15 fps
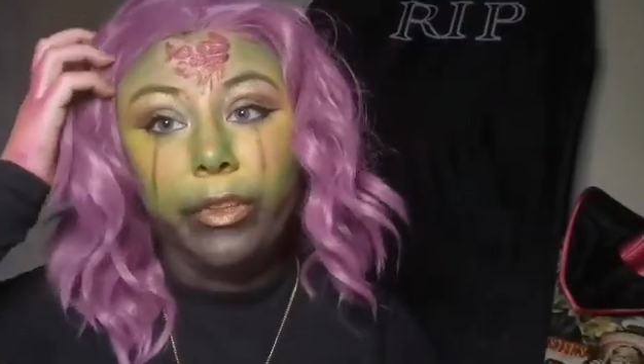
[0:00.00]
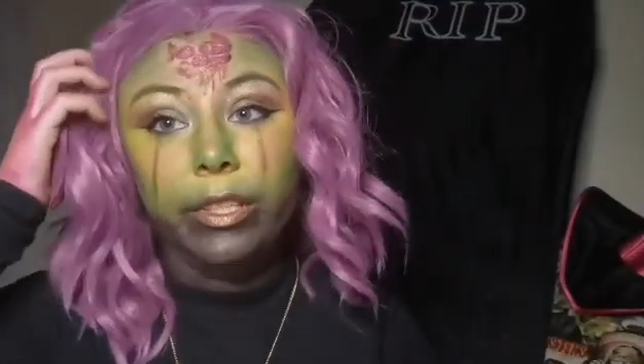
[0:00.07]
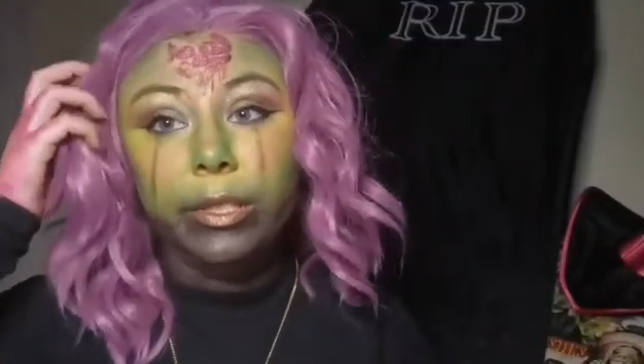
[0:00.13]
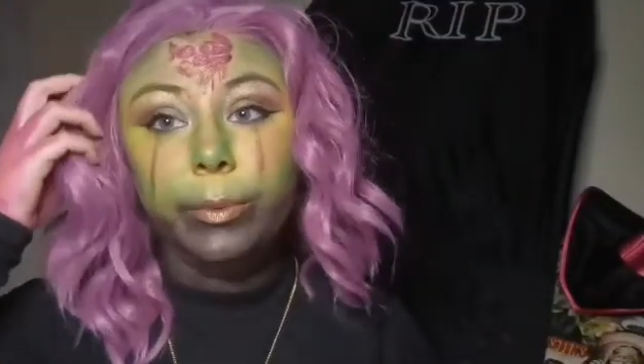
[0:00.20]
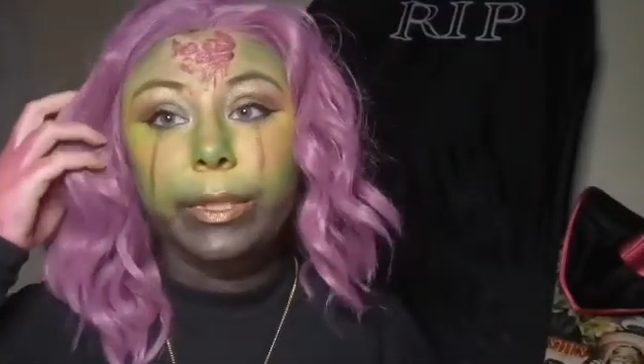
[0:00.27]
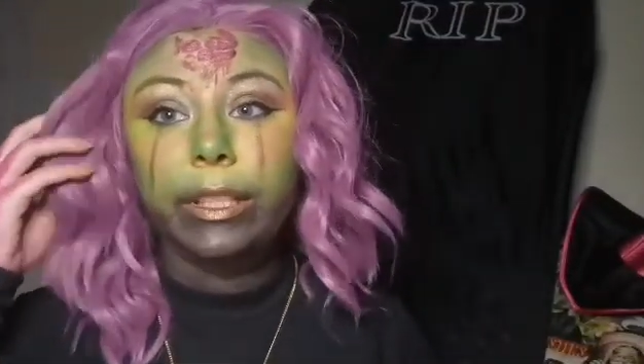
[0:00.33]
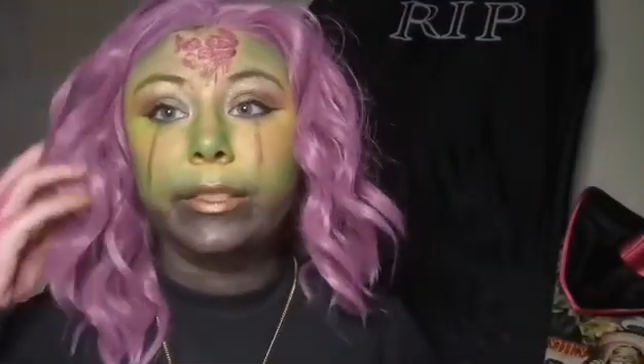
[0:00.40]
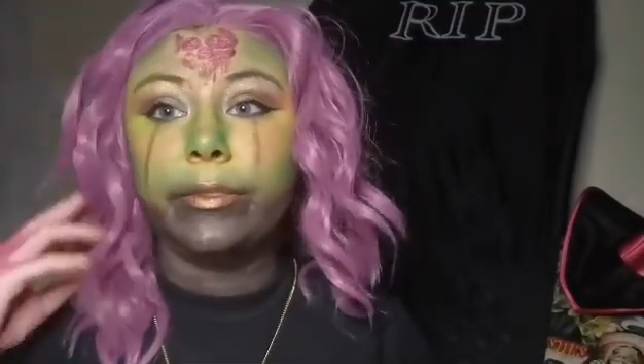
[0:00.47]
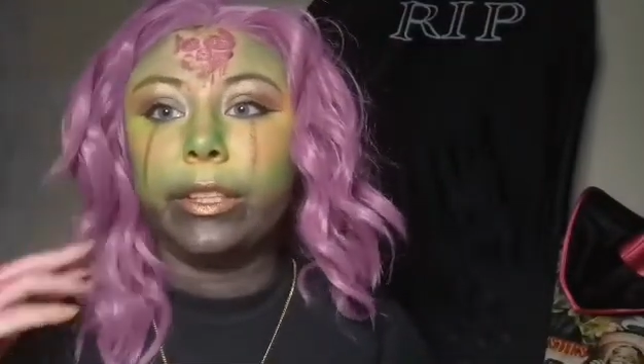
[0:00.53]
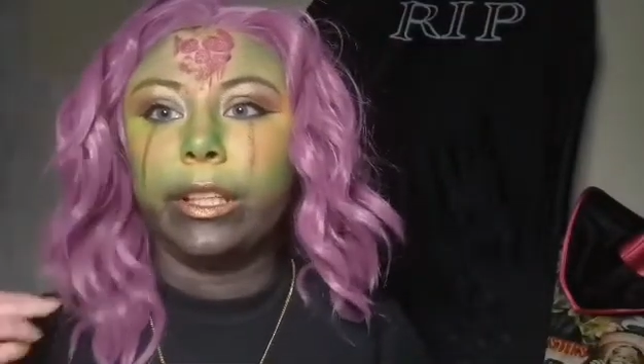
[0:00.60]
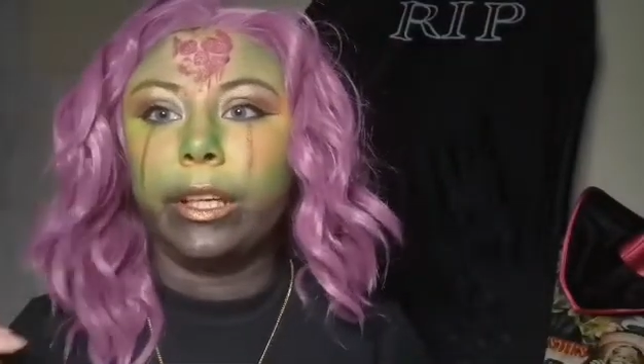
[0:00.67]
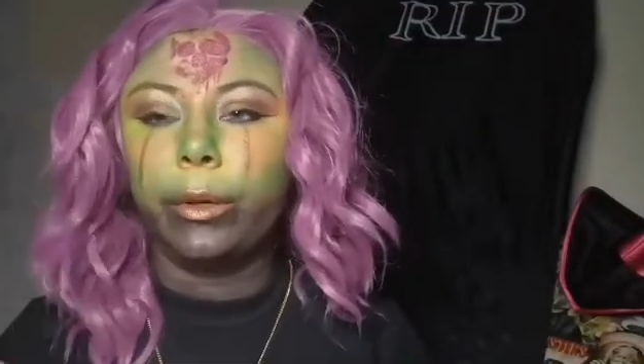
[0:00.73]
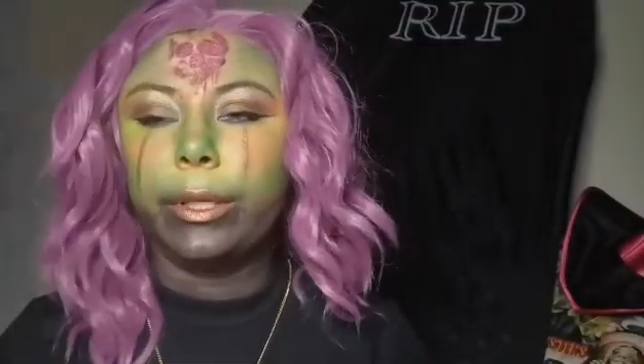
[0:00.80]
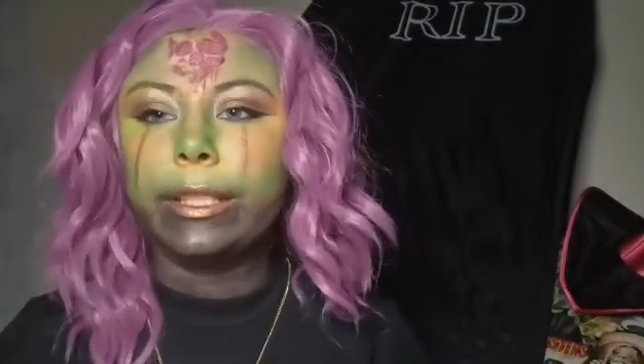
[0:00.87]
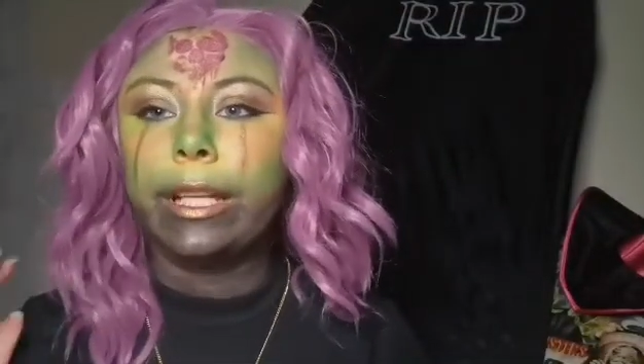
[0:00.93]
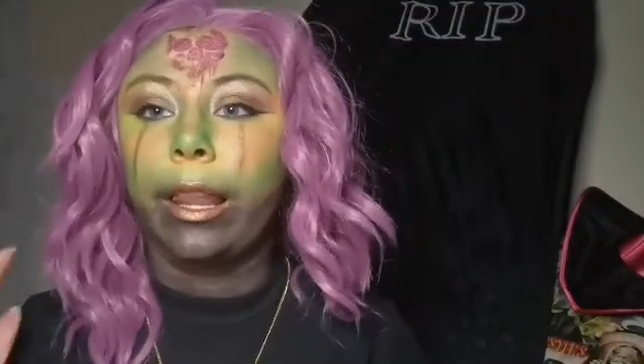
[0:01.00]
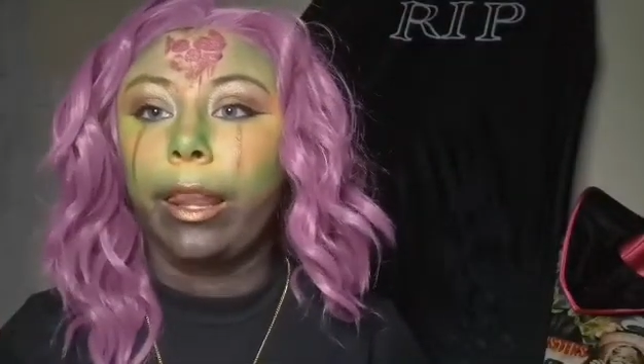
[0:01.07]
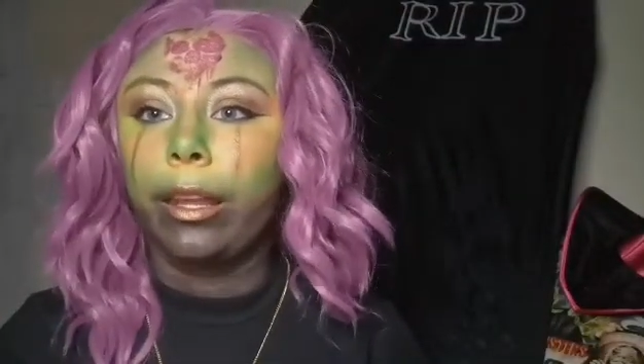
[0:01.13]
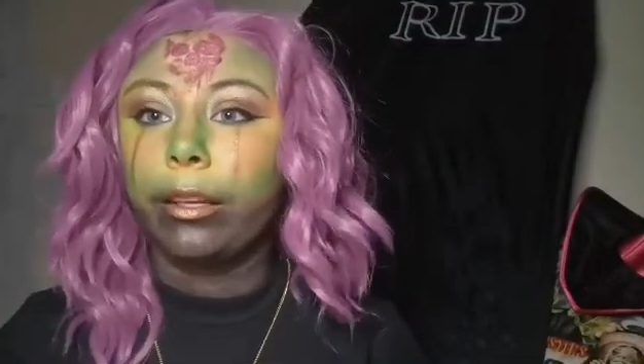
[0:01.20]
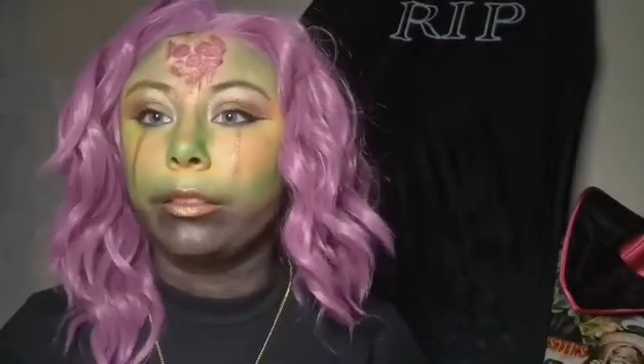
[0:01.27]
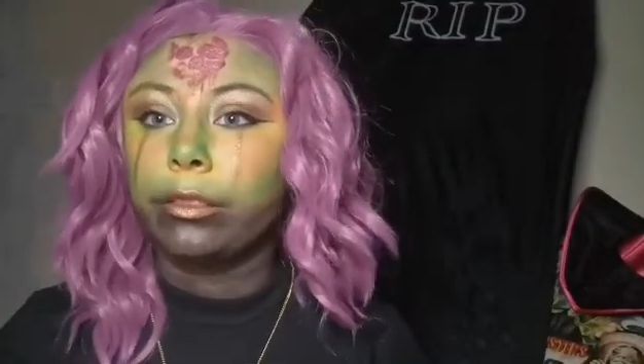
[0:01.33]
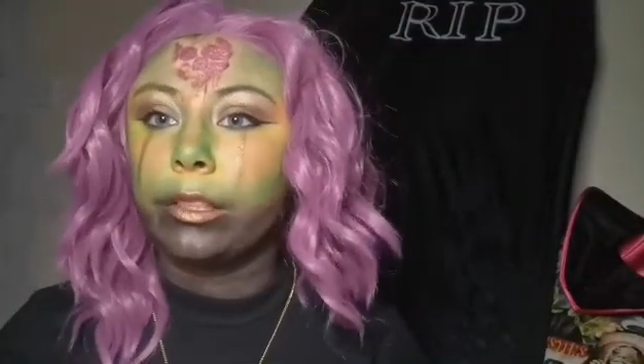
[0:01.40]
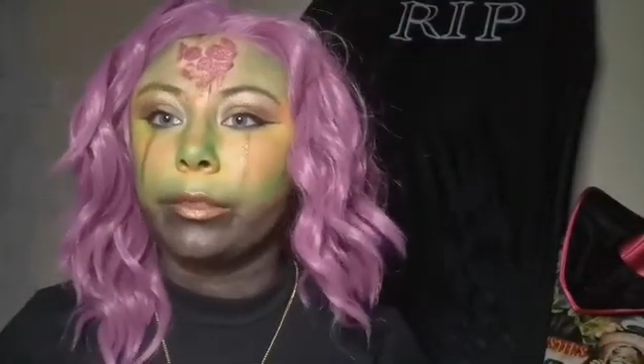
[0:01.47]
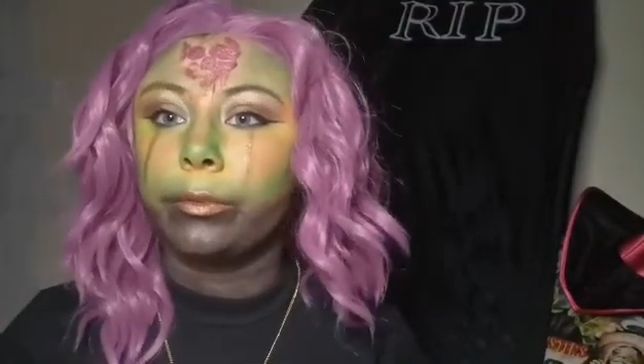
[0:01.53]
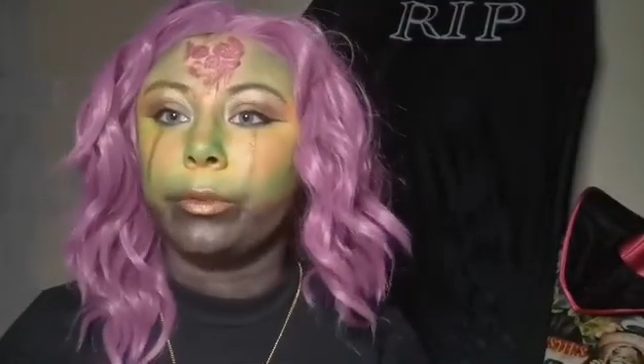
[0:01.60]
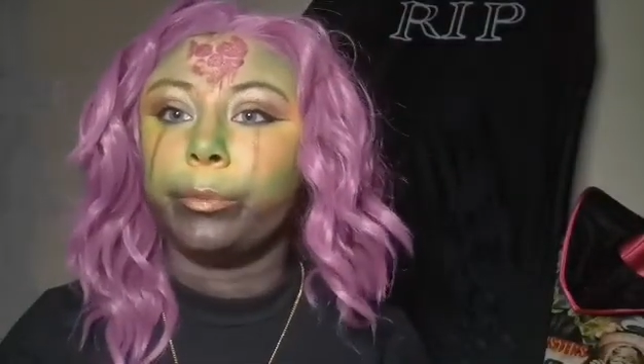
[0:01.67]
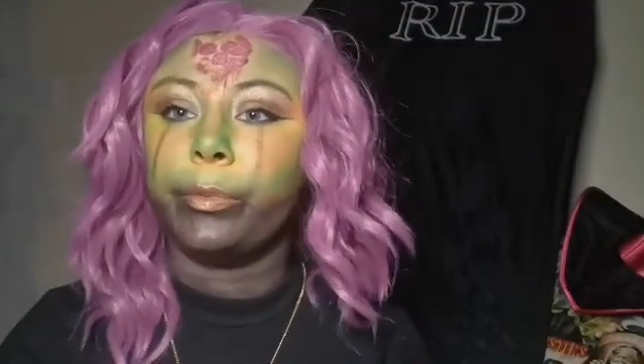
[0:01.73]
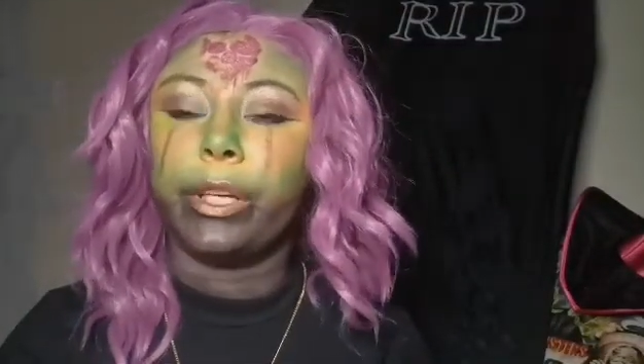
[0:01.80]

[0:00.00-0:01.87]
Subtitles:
this week's video is a little different